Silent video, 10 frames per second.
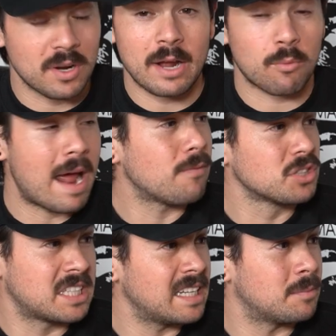or like rival
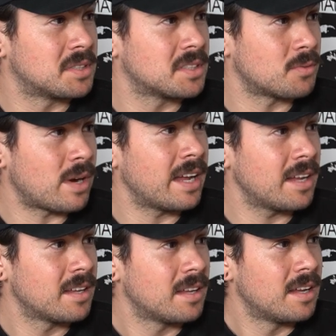teams, right?
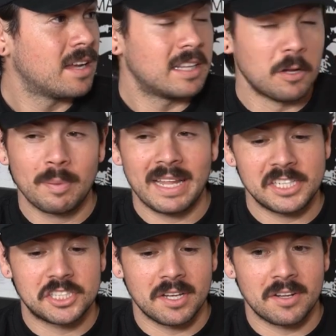They'll play
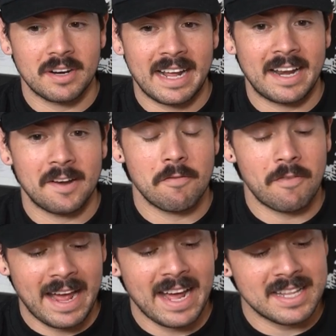each other. And
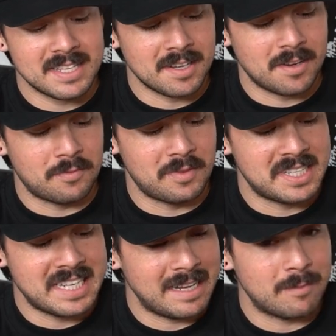fans of the
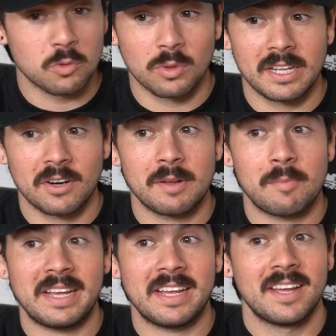teams will literally
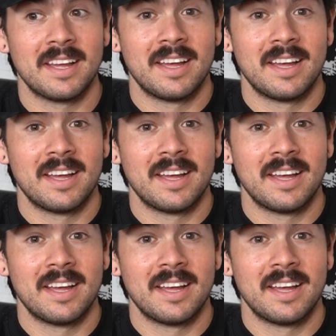be